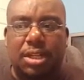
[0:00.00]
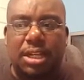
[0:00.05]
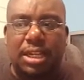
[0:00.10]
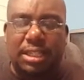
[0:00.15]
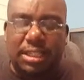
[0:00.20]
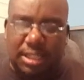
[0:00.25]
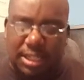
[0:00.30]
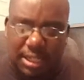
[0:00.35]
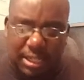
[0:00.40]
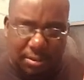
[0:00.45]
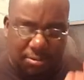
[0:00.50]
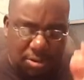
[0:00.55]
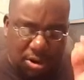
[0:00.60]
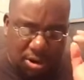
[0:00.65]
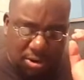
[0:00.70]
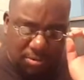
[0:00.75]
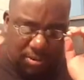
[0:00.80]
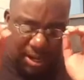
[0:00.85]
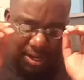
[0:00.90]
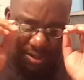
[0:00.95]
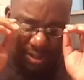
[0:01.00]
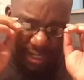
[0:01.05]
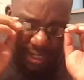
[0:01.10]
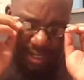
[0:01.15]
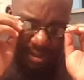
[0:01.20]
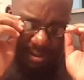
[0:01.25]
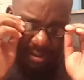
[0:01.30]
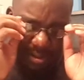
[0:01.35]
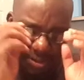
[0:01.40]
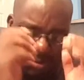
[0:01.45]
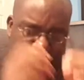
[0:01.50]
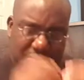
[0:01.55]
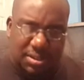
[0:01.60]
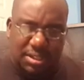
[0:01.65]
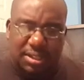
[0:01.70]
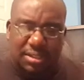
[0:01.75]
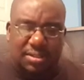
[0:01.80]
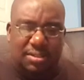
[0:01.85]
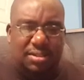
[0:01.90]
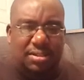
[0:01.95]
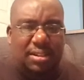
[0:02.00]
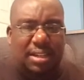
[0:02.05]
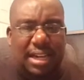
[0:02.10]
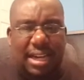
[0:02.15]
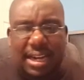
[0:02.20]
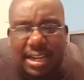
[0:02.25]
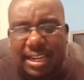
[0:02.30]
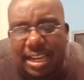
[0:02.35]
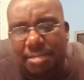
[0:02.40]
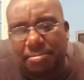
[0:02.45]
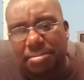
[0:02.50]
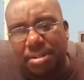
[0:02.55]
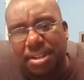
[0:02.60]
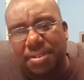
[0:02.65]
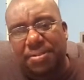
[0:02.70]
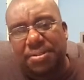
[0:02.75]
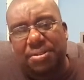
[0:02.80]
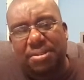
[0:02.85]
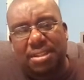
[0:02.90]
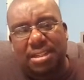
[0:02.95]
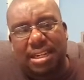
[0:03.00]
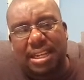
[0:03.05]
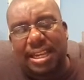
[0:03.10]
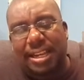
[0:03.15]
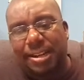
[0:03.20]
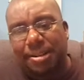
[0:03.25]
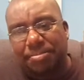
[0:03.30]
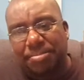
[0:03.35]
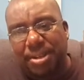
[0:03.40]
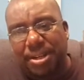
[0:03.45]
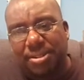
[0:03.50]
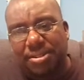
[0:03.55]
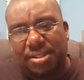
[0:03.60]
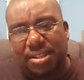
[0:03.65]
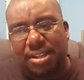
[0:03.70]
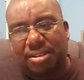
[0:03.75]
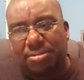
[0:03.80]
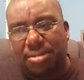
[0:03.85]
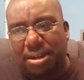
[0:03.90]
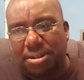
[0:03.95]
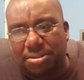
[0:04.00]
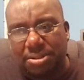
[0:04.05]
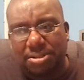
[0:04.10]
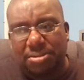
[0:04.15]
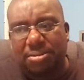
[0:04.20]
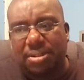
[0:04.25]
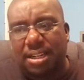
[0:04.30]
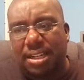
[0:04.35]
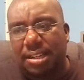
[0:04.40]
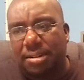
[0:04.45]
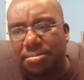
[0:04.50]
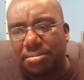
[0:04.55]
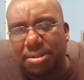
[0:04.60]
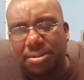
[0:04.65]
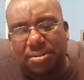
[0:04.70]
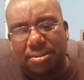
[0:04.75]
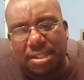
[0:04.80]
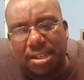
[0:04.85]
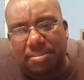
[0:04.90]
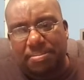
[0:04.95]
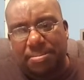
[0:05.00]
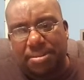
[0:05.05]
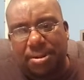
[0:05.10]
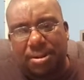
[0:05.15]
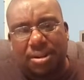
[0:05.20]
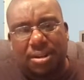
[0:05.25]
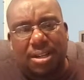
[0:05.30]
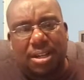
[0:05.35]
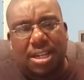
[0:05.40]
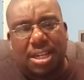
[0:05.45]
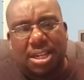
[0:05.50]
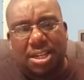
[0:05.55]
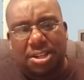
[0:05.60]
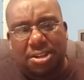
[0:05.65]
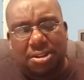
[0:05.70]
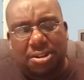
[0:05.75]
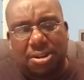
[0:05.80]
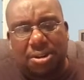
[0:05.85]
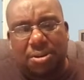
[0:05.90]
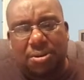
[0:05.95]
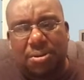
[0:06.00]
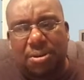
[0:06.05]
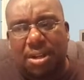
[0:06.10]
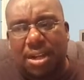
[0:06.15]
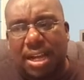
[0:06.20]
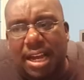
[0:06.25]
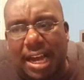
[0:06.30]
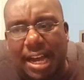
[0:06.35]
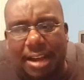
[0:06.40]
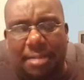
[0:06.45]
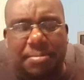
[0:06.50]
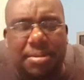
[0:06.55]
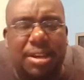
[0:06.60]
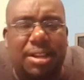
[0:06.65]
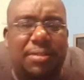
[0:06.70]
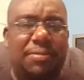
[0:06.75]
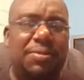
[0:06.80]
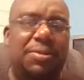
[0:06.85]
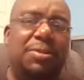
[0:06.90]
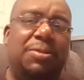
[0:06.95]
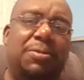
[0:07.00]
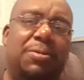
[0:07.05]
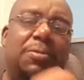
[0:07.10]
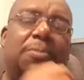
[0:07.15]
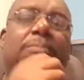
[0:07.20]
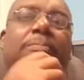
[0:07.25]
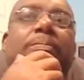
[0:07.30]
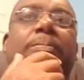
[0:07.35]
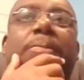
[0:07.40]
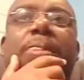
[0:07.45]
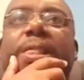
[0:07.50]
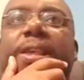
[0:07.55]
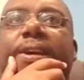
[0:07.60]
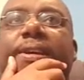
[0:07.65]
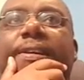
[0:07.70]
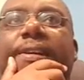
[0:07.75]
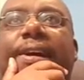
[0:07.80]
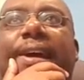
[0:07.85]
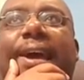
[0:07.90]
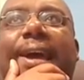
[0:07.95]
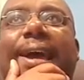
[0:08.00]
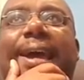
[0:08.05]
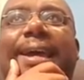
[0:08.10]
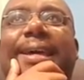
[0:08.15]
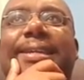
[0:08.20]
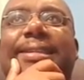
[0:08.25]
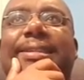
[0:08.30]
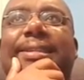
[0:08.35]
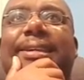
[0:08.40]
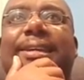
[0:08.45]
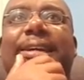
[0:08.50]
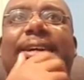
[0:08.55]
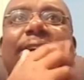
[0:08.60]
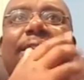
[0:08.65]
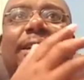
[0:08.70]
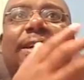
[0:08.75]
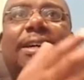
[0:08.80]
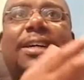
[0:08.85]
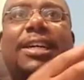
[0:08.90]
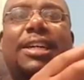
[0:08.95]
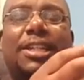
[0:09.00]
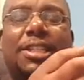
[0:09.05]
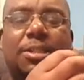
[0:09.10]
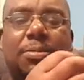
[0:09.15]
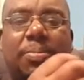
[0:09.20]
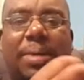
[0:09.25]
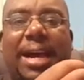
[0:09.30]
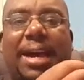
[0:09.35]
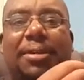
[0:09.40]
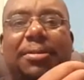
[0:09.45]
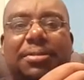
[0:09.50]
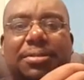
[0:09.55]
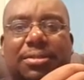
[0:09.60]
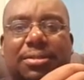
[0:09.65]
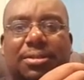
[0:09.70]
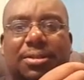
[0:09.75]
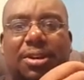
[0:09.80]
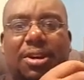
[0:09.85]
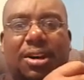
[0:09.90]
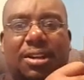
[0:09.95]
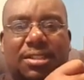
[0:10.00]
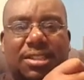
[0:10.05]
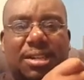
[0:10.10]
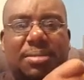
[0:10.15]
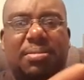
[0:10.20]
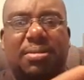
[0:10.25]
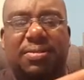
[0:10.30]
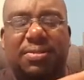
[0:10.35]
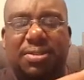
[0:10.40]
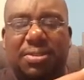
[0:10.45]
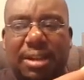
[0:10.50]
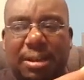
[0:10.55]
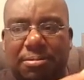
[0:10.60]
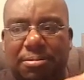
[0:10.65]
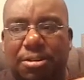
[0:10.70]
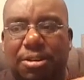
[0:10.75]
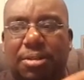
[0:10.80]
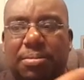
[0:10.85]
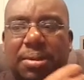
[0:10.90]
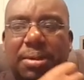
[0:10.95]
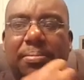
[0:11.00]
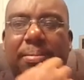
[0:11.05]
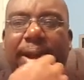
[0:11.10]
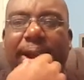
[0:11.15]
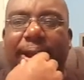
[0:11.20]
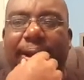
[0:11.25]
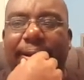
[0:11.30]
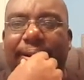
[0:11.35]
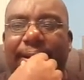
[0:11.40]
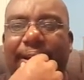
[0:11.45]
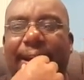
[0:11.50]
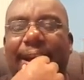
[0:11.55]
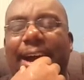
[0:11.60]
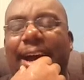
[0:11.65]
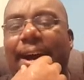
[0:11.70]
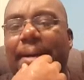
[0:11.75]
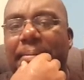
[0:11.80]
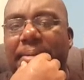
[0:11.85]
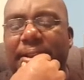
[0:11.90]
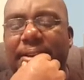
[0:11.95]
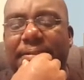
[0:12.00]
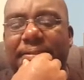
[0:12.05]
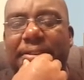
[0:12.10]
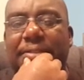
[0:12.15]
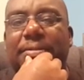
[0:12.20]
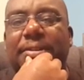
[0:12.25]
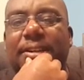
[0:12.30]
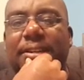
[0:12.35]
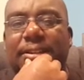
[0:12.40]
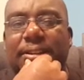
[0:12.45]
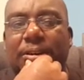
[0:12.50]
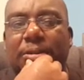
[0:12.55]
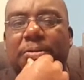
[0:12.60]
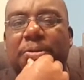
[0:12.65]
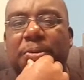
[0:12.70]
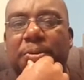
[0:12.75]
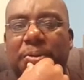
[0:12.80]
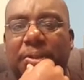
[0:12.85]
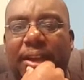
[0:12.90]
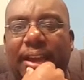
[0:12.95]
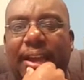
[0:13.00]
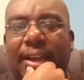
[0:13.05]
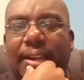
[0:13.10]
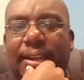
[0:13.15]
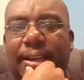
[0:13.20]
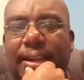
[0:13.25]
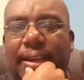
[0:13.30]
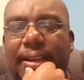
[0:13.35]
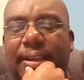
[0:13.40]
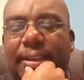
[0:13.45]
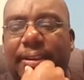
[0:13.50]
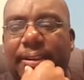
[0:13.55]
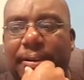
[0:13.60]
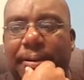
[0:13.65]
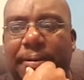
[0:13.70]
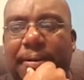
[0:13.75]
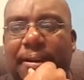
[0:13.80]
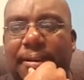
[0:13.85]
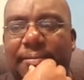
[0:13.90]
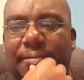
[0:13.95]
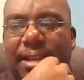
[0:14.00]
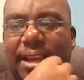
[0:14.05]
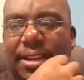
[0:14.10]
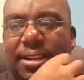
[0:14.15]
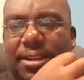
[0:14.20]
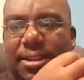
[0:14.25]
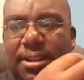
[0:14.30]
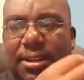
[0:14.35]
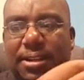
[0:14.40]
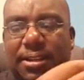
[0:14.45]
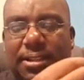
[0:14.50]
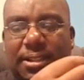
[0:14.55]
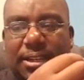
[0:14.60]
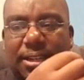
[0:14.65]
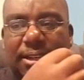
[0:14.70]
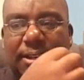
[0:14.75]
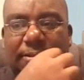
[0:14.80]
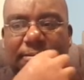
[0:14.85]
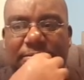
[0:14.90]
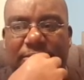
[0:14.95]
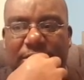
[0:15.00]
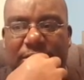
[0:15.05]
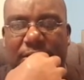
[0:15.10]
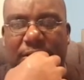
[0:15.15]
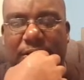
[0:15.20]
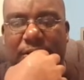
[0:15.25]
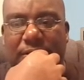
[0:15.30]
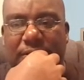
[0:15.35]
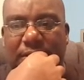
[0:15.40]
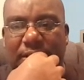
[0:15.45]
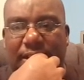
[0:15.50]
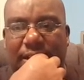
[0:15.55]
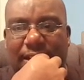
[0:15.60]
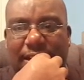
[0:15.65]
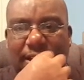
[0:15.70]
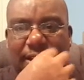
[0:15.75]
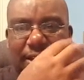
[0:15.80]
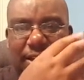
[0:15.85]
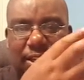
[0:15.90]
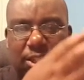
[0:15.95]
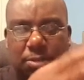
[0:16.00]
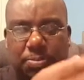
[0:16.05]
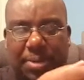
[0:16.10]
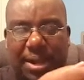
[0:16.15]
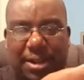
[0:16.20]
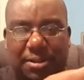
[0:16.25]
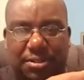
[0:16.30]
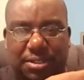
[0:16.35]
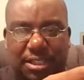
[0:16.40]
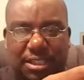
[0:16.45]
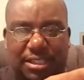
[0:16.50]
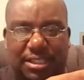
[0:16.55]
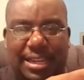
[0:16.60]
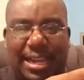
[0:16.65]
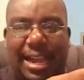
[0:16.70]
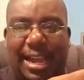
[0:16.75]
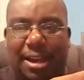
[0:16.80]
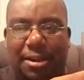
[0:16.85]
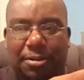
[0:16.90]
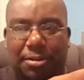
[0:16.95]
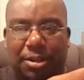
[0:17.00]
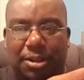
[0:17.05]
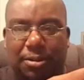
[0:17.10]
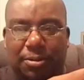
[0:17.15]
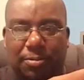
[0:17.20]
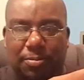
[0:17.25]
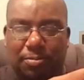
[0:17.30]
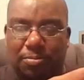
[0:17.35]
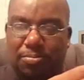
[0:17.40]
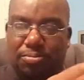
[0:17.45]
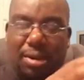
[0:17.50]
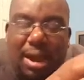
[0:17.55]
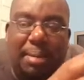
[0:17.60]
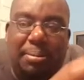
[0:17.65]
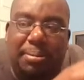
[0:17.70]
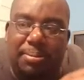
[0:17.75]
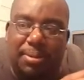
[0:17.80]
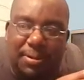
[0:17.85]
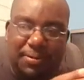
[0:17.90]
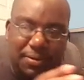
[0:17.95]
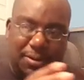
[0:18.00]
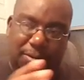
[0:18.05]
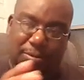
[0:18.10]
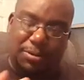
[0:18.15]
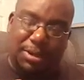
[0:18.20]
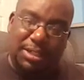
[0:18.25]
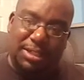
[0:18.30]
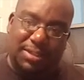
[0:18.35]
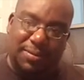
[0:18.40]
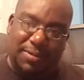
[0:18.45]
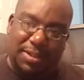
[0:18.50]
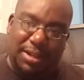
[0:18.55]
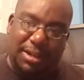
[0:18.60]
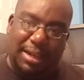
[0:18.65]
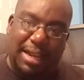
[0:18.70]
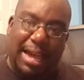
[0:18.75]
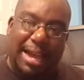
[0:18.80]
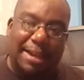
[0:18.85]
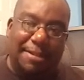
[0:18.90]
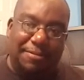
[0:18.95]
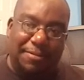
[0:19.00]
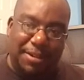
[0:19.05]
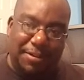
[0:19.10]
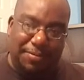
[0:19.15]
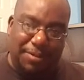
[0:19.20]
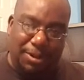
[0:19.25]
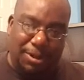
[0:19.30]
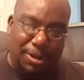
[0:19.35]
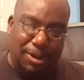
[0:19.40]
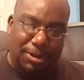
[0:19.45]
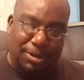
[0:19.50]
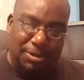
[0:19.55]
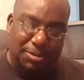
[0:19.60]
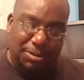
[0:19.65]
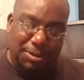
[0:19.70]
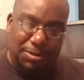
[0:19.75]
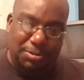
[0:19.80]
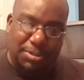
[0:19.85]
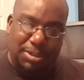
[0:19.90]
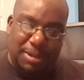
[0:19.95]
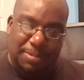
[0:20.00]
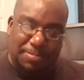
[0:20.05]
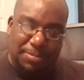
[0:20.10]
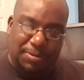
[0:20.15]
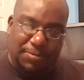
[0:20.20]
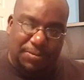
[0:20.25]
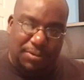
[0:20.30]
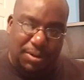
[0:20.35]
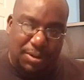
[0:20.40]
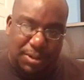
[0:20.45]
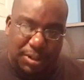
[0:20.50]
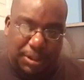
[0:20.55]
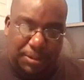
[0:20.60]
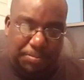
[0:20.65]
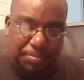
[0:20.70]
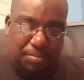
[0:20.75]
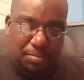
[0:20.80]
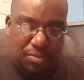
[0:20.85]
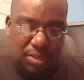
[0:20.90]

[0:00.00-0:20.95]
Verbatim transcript: She didn't walk around saying, "Oh, you just I can't believe you just laying up there sick. Why don't you get up and do something?" Or you know, how many of you as a, a, a spouse or some of you that want to be married, how many of you could go through that knowing that your your you know your your spouse is down probably for the rest of their life if the Lord don't do something for them?